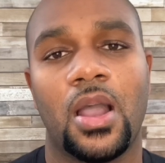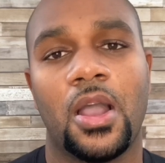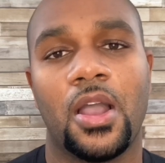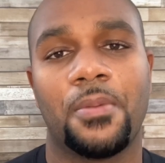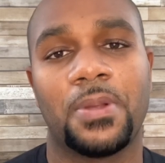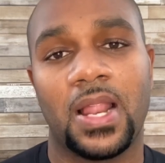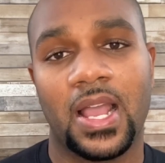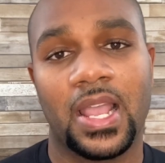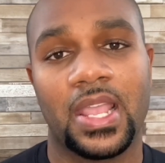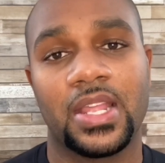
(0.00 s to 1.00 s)

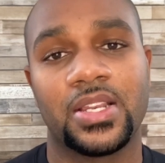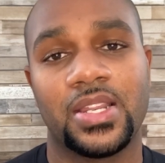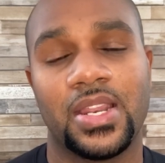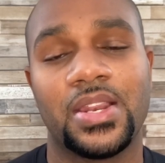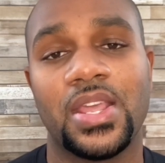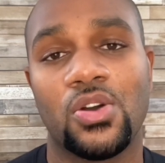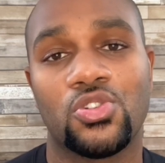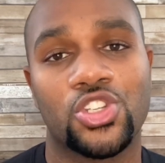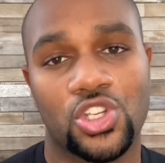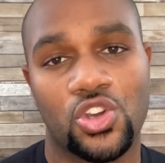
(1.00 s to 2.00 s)
apply, and they'll
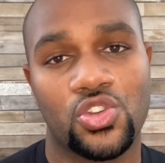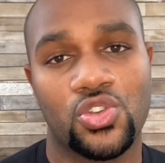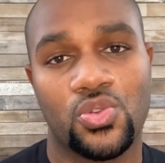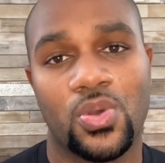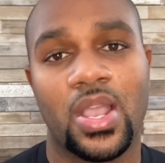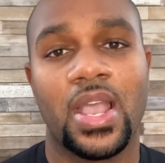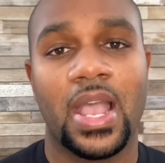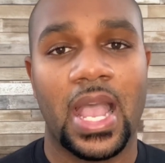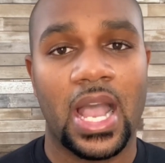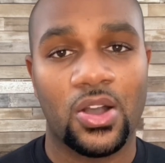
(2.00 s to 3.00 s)
show you
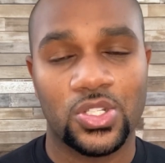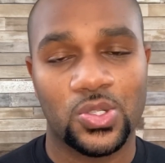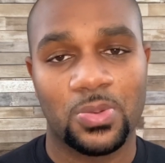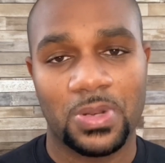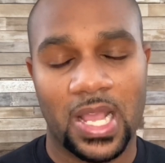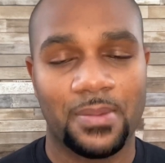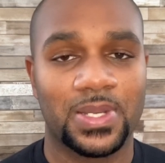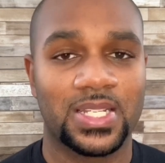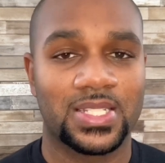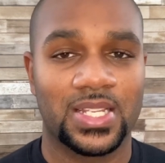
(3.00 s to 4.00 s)
how to apply,
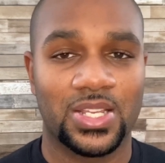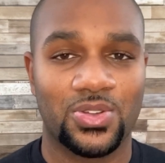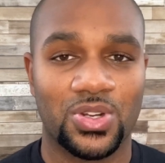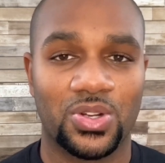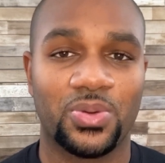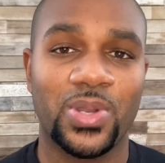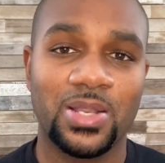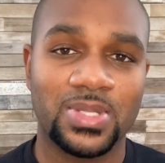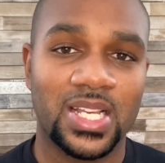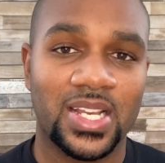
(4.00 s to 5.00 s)
because then you know the
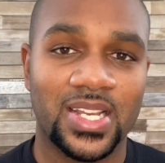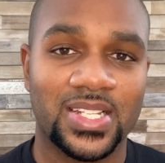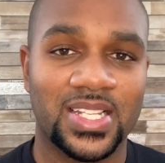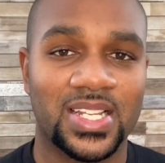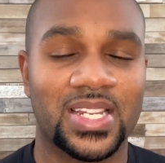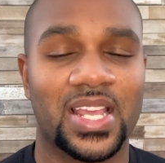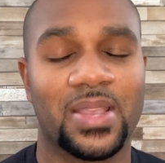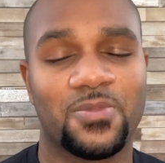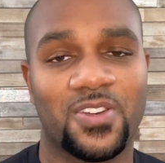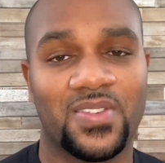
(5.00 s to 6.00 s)
website and they
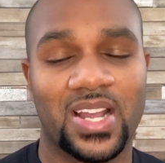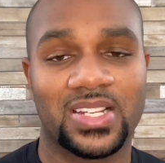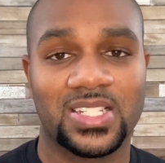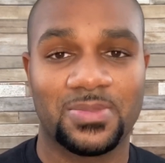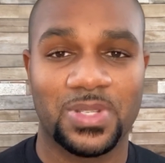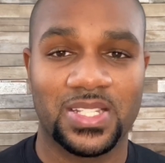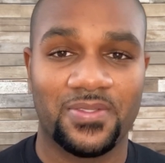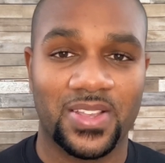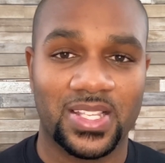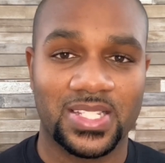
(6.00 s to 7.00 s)
provide the
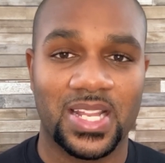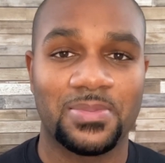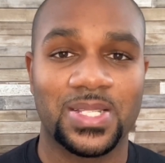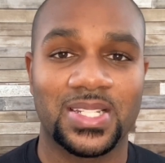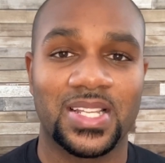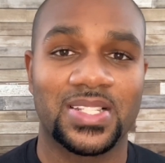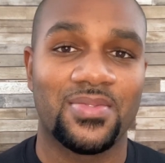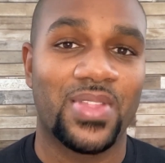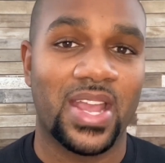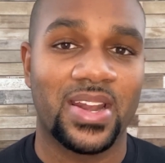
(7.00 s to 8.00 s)
specific steps and things
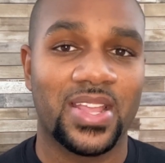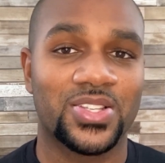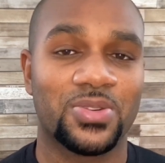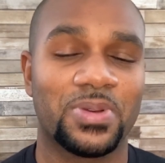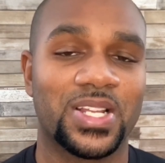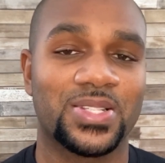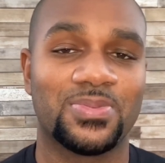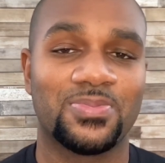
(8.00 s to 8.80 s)
of that nature. But it's